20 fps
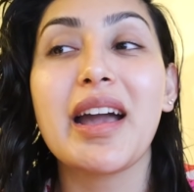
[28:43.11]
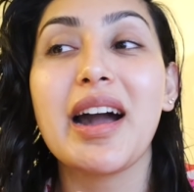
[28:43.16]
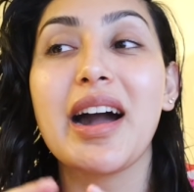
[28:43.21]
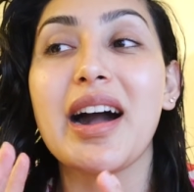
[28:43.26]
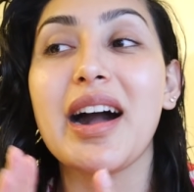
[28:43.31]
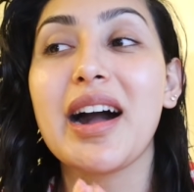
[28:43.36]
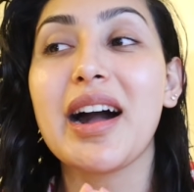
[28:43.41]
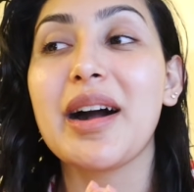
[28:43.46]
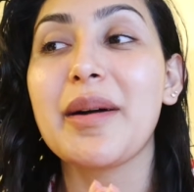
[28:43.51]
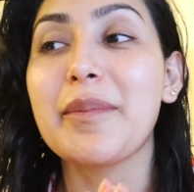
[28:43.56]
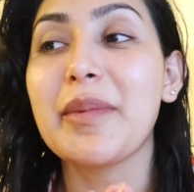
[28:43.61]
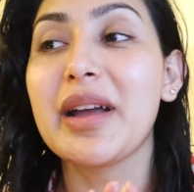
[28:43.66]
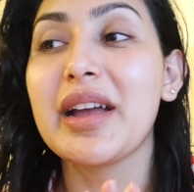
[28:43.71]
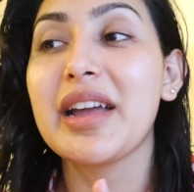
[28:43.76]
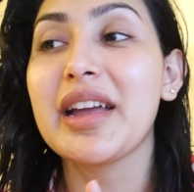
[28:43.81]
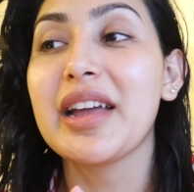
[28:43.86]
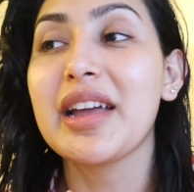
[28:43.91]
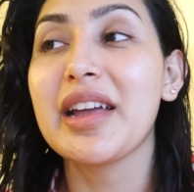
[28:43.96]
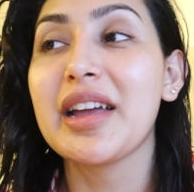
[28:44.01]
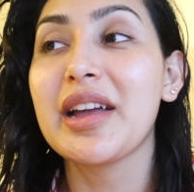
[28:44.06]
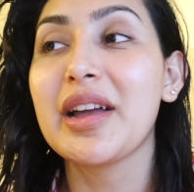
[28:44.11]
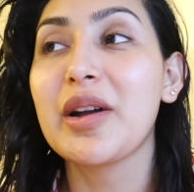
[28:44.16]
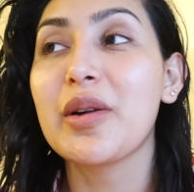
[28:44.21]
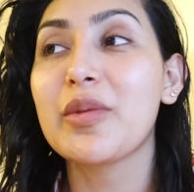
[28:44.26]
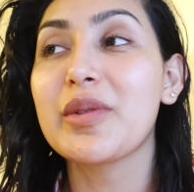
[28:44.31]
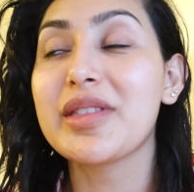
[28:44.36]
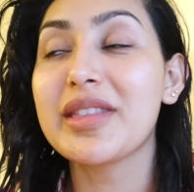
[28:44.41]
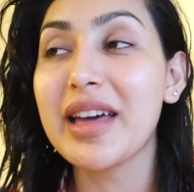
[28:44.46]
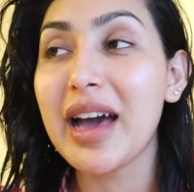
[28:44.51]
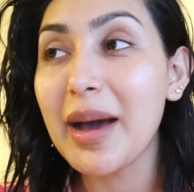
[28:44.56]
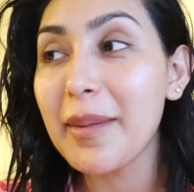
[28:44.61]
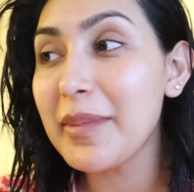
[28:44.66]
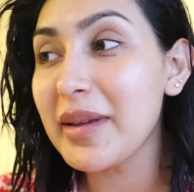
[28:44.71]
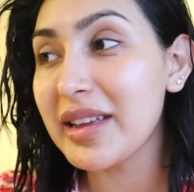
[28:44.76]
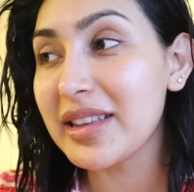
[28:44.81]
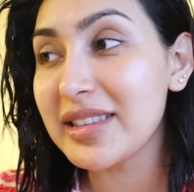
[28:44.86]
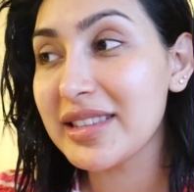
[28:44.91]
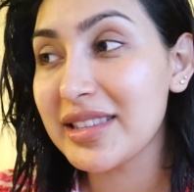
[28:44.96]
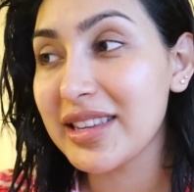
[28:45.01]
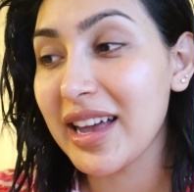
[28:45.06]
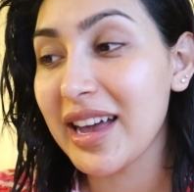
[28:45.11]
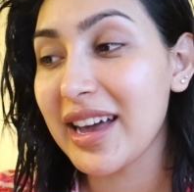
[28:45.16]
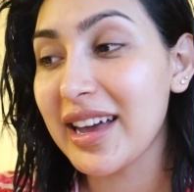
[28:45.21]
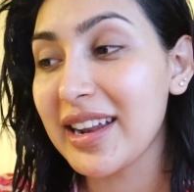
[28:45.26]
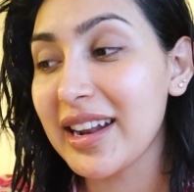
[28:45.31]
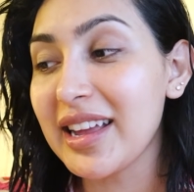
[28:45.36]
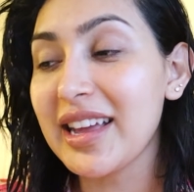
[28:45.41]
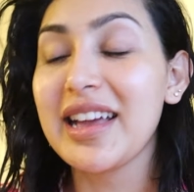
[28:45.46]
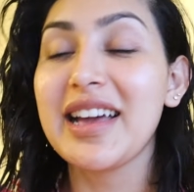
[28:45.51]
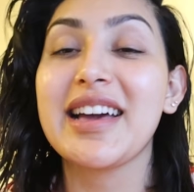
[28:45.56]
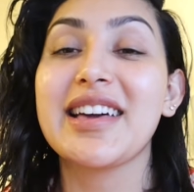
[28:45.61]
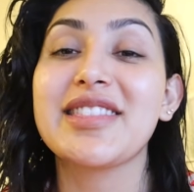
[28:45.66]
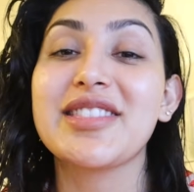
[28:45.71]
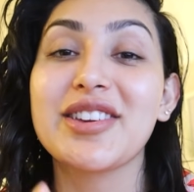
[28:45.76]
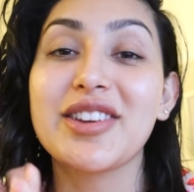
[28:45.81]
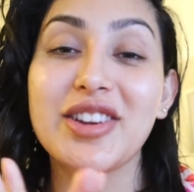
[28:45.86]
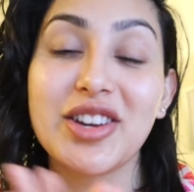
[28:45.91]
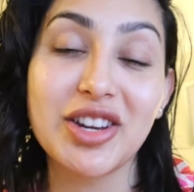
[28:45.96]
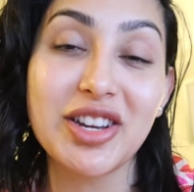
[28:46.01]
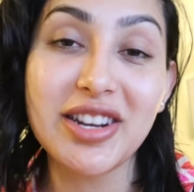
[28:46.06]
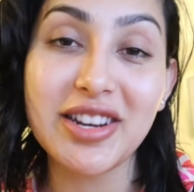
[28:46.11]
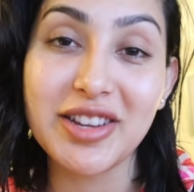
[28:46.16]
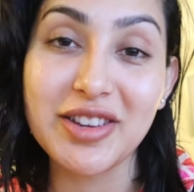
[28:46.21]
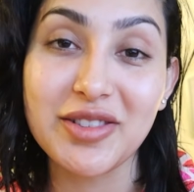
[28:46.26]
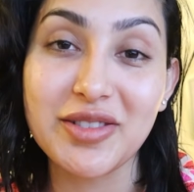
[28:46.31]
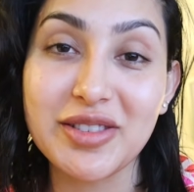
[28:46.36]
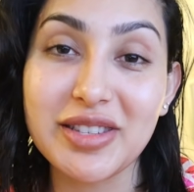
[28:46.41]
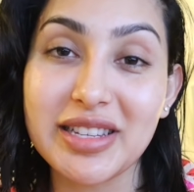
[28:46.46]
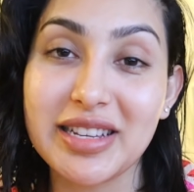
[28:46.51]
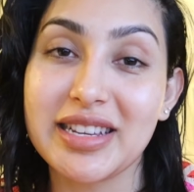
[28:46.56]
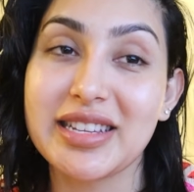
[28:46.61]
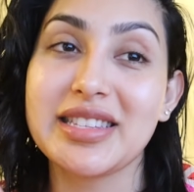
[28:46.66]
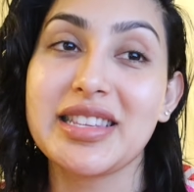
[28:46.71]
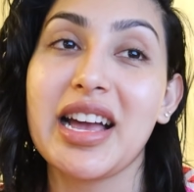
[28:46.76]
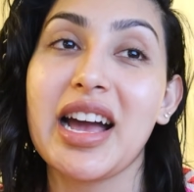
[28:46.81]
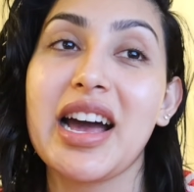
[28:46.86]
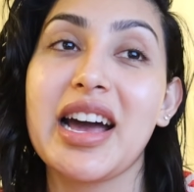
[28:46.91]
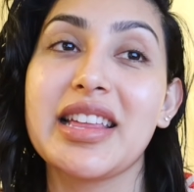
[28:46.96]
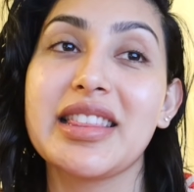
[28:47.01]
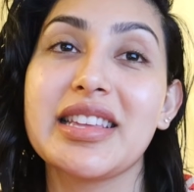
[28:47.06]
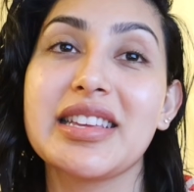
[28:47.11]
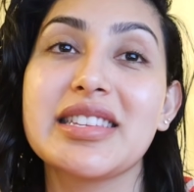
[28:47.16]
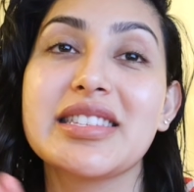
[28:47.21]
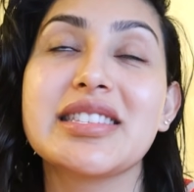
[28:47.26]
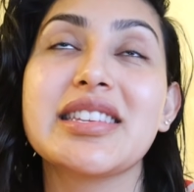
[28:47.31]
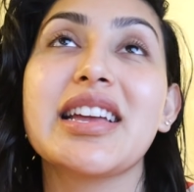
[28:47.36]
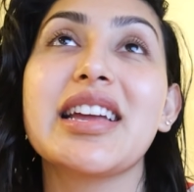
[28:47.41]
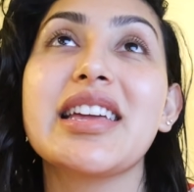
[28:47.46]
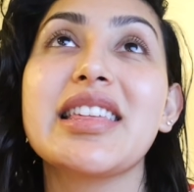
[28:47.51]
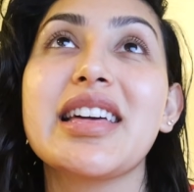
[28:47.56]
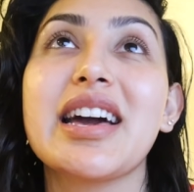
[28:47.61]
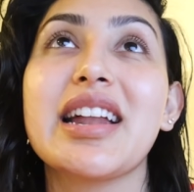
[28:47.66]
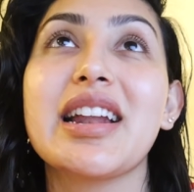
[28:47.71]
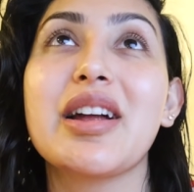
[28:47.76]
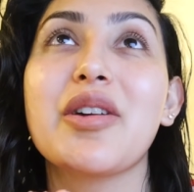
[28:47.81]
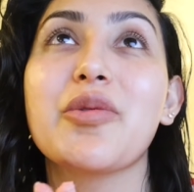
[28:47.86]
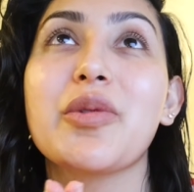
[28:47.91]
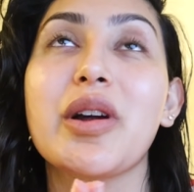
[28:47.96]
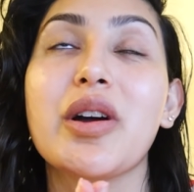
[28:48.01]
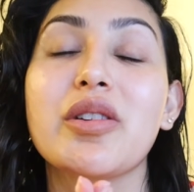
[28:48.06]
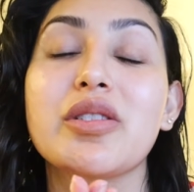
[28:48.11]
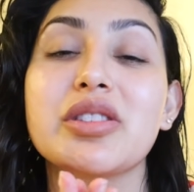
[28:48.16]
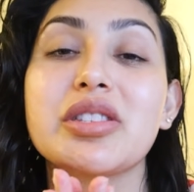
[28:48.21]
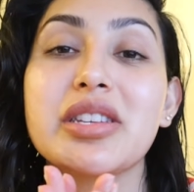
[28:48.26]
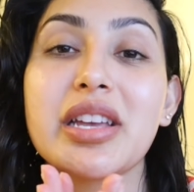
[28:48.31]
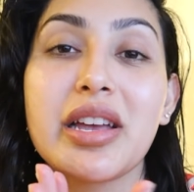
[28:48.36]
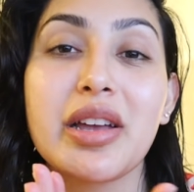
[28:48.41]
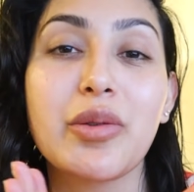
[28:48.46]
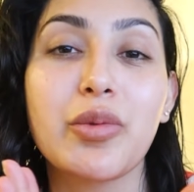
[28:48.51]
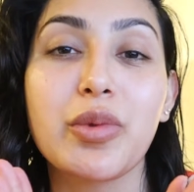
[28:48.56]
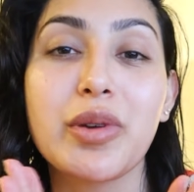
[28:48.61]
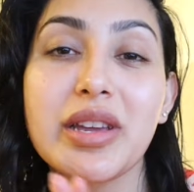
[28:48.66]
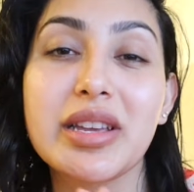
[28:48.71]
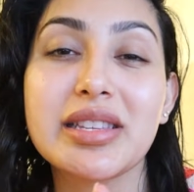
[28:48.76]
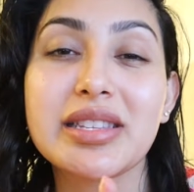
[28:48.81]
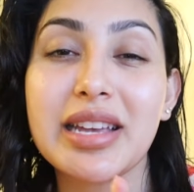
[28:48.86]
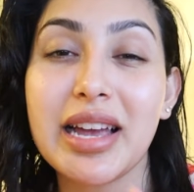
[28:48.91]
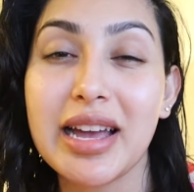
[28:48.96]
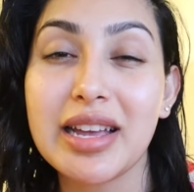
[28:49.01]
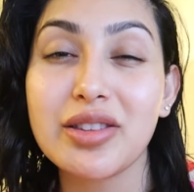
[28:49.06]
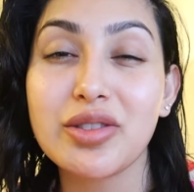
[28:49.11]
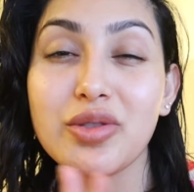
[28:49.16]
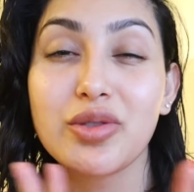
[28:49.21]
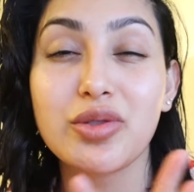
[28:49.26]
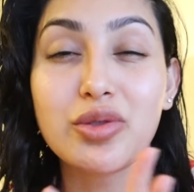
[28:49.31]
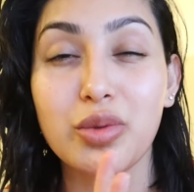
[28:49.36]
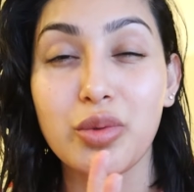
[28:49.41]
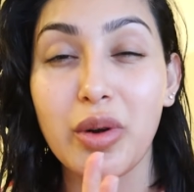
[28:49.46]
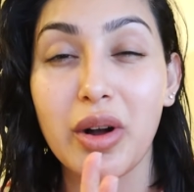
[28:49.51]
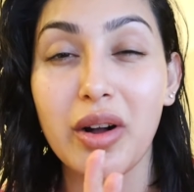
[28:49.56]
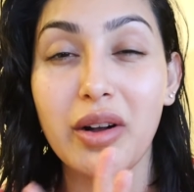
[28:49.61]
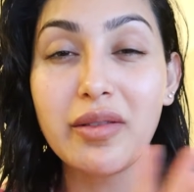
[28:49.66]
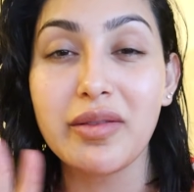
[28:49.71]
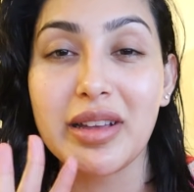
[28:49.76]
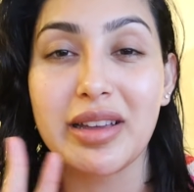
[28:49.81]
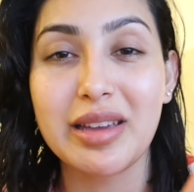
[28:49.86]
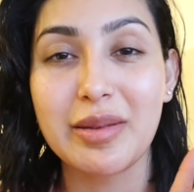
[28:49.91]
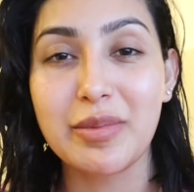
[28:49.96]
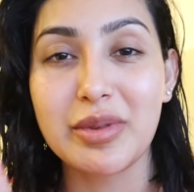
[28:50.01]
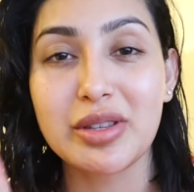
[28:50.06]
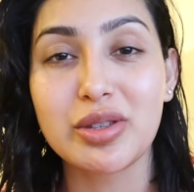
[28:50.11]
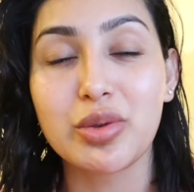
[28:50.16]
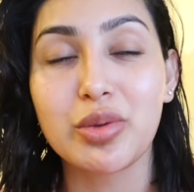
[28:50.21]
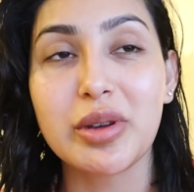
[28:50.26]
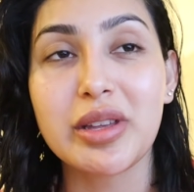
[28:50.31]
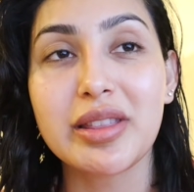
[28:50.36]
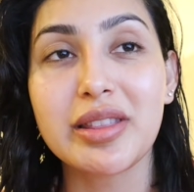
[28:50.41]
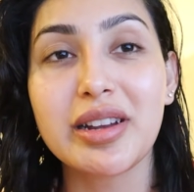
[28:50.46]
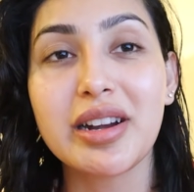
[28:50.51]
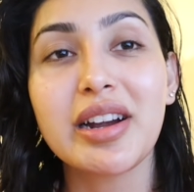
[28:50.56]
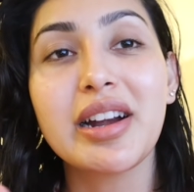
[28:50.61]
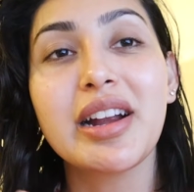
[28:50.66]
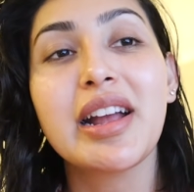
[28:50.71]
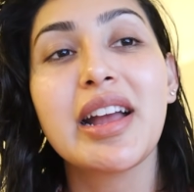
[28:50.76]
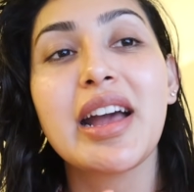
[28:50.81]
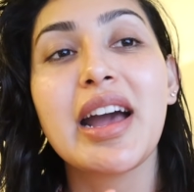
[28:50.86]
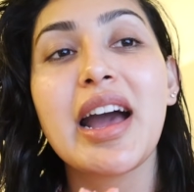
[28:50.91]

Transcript: Um, with that being said, the good news is that they say that around week 10 to 12, like in between there,